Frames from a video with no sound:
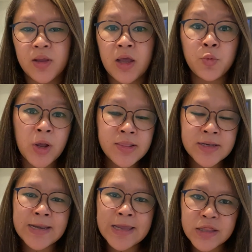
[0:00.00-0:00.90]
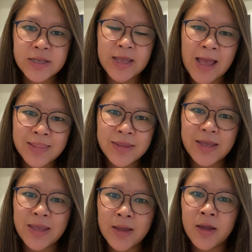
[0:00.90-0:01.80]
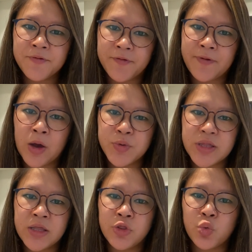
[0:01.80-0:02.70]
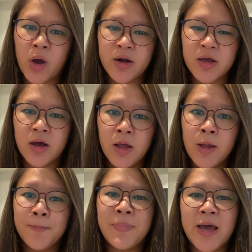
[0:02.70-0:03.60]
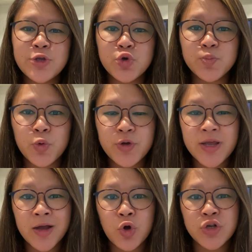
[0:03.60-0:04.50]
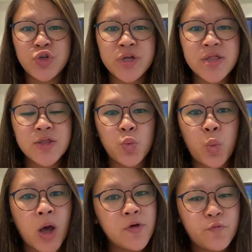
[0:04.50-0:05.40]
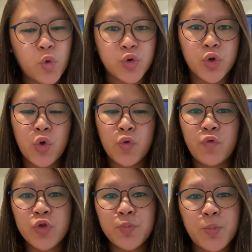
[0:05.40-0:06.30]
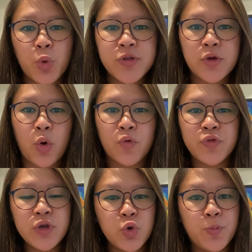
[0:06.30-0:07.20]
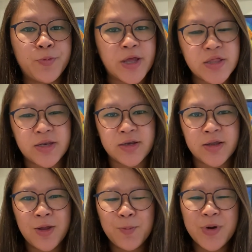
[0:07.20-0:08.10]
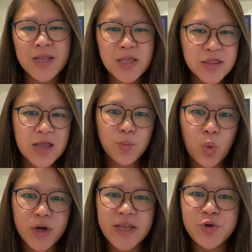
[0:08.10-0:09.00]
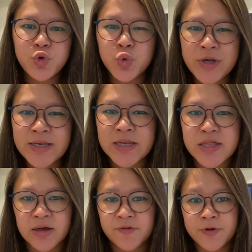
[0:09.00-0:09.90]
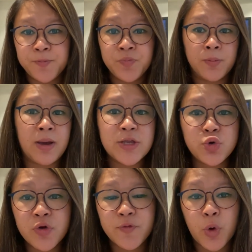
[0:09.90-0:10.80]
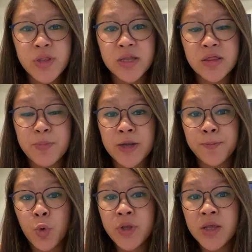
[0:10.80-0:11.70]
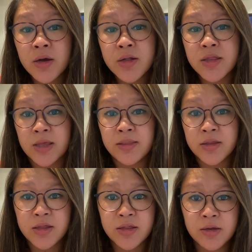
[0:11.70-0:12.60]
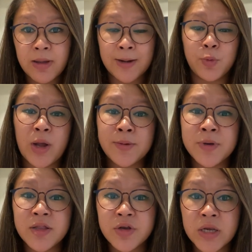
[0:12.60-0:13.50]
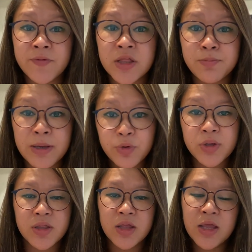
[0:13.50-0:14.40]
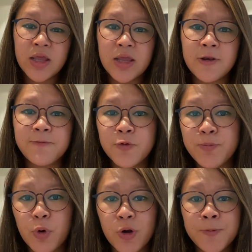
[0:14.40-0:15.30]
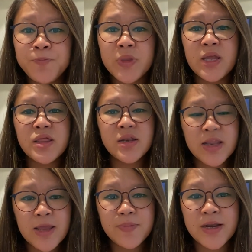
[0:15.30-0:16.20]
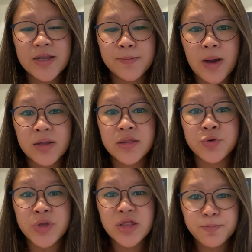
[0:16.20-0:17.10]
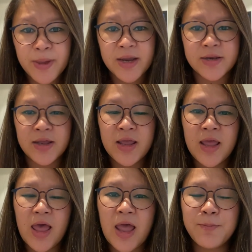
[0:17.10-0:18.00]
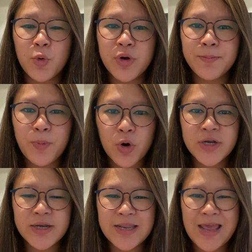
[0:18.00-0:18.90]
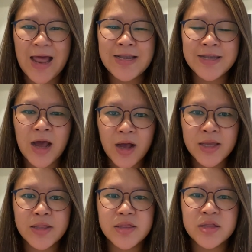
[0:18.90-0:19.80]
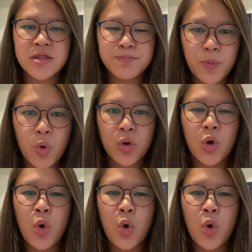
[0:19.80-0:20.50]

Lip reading: And well, the next day at the AIFF house in Dwarka, Bhaichung Bhutia got just the one vote for the post of the new president. But is that what he truly deserved? Bhaichung, of course, had spent more years in the system, had more administrative experience in football, is a name that commands respect, and more importantly, had targets that spoke